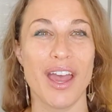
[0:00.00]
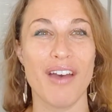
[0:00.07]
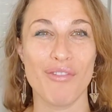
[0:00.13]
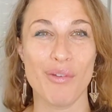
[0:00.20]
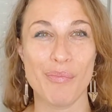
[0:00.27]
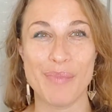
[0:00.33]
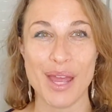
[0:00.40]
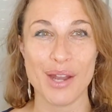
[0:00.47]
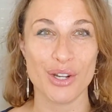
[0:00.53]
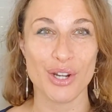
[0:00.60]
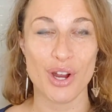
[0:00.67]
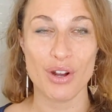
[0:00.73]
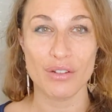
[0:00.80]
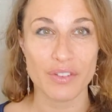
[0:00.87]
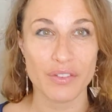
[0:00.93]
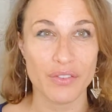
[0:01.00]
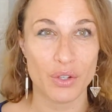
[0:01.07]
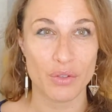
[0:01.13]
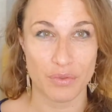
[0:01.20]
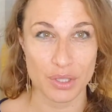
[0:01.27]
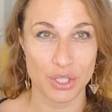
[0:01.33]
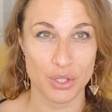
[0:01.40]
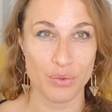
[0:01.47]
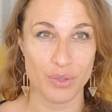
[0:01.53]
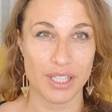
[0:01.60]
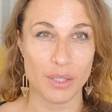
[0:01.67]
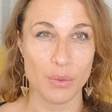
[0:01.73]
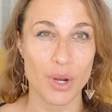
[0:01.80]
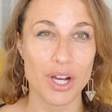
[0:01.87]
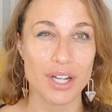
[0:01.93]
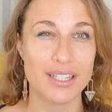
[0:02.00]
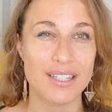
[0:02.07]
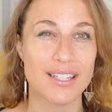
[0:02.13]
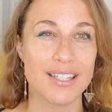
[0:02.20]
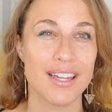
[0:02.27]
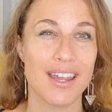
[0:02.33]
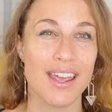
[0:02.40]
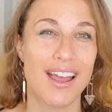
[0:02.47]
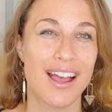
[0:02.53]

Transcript: have a better overview of what you really want.